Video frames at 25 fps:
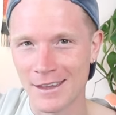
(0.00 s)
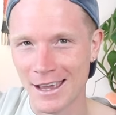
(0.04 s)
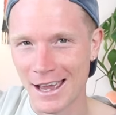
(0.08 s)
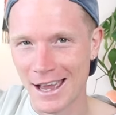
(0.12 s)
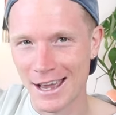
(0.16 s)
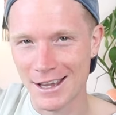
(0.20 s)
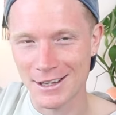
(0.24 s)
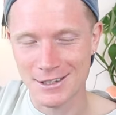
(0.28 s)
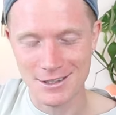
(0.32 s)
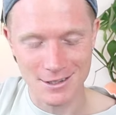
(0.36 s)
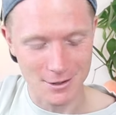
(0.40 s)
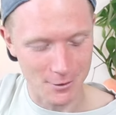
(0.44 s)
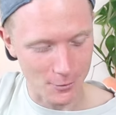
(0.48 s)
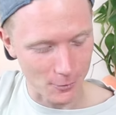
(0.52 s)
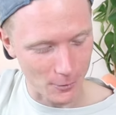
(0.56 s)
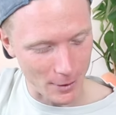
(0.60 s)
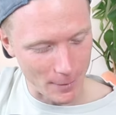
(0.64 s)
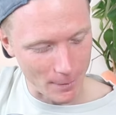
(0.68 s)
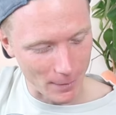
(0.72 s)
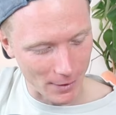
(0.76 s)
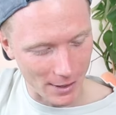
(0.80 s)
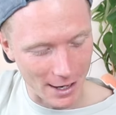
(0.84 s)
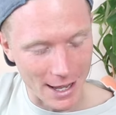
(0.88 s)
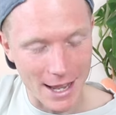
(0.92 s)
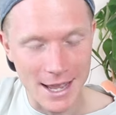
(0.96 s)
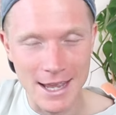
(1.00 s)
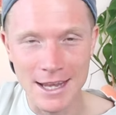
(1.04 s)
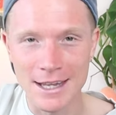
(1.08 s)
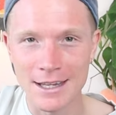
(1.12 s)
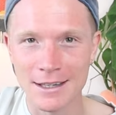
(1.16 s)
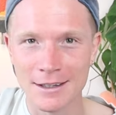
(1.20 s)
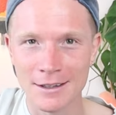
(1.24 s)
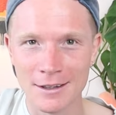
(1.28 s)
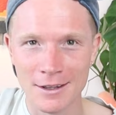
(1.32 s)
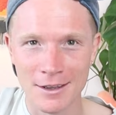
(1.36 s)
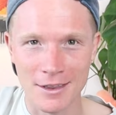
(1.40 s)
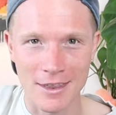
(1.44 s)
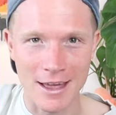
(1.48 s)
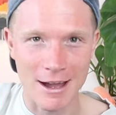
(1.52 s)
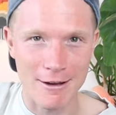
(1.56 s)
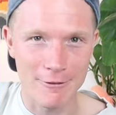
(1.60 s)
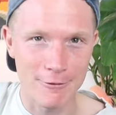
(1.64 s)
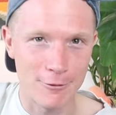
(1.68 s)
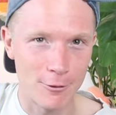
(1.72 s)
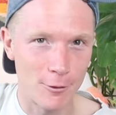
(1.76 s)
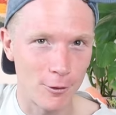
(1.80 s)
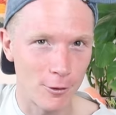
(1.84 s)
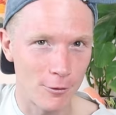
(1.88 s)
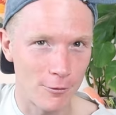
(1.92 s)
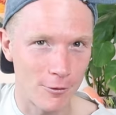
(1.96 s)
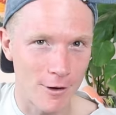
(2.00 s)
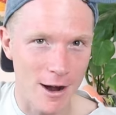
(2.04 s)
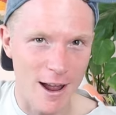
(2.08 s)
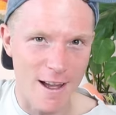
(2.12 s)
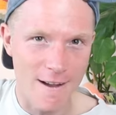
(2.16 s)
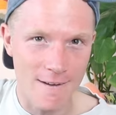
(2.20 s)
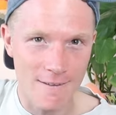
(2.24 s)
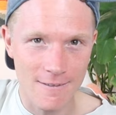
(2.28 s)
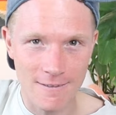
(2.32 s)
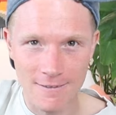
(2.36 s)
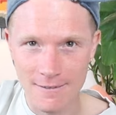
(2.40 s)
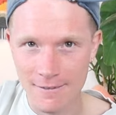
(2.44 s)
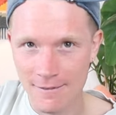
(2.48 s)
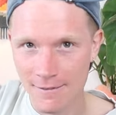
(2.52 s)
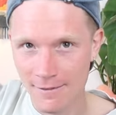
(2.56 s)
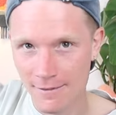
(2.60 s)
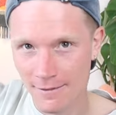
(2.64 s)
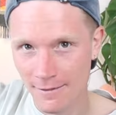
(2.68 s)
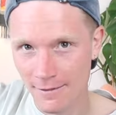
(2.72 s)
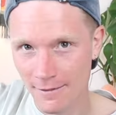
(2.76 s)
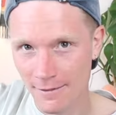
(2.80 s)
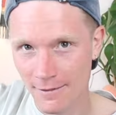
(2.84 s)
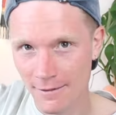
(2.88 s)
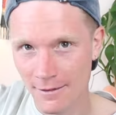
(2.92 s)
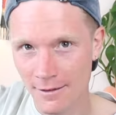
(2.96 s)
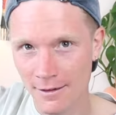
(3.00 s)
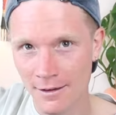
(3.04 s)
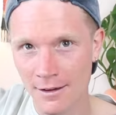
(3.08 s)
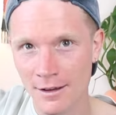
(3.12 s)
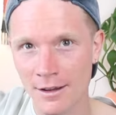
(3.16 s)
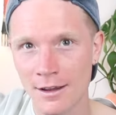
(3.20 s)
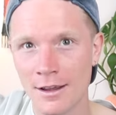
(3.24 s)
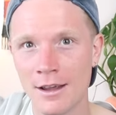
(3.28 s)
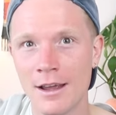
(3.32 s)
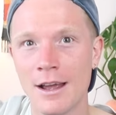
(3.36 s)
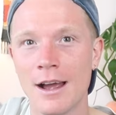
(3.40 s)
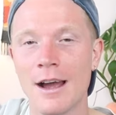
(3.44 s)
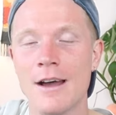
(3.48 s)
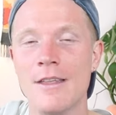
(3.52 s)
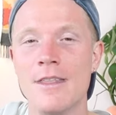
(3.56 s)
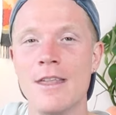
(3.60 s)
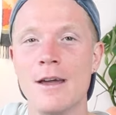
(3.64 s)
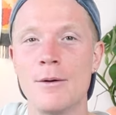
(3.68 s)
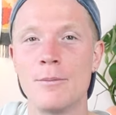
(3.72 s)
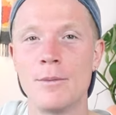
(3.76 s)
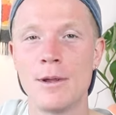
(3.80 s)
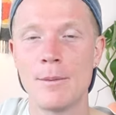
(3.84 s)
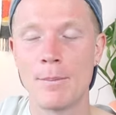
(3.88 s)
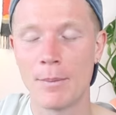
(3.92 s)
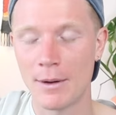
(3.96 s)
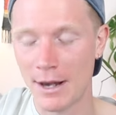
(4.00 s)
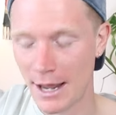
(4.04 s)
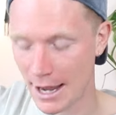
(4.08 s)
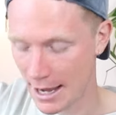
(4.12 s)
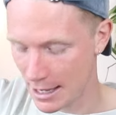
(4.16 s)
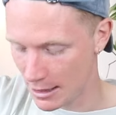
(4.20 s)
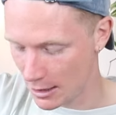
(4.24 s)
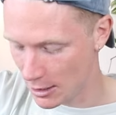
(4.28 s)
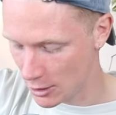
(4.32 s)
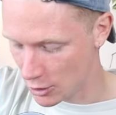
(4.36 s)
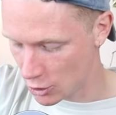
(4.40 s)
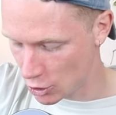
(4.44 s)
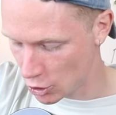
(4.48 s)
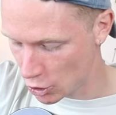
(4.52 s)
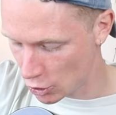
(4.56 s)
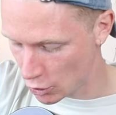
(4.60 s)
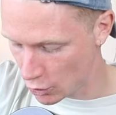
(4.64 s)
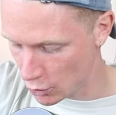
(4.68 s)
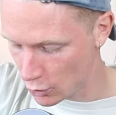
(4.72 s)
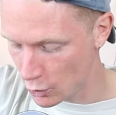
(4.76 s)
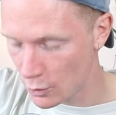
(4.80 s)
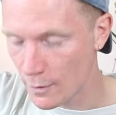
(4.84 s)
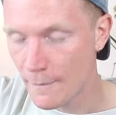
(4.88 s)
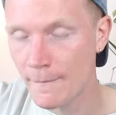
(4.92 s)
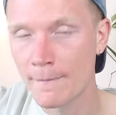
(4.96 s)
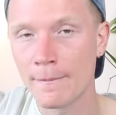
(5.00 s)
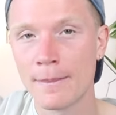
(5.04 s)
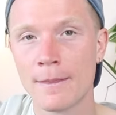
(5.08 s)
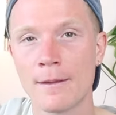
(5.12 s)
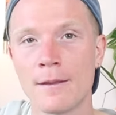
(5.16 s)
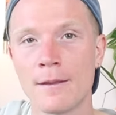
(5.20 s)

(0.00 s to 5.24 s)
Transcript: As we play that 4th fret. And then we play the 2